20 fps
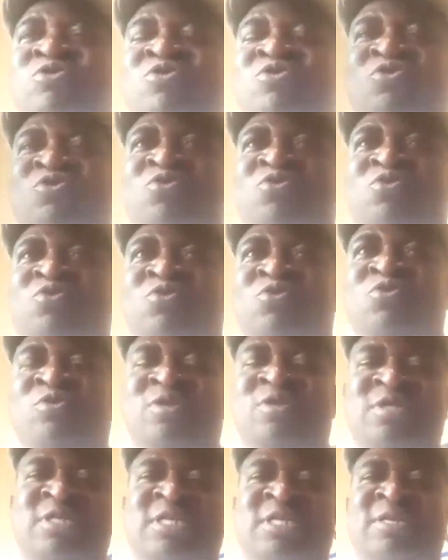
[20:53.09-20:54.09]

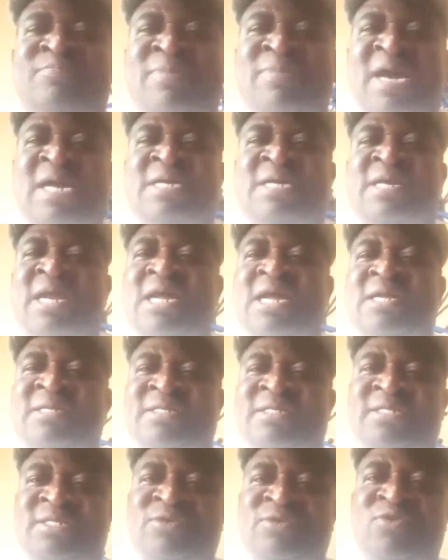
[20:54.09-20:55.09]
the
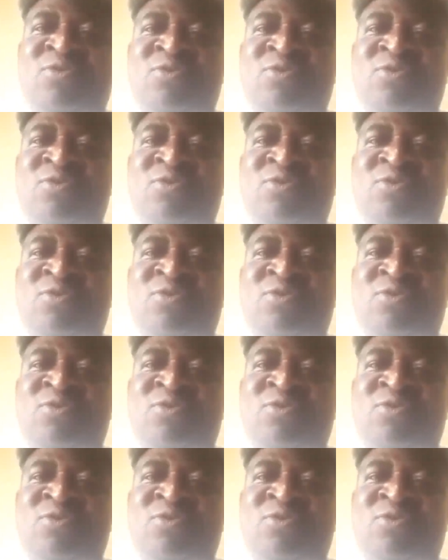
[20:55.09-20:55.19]
background,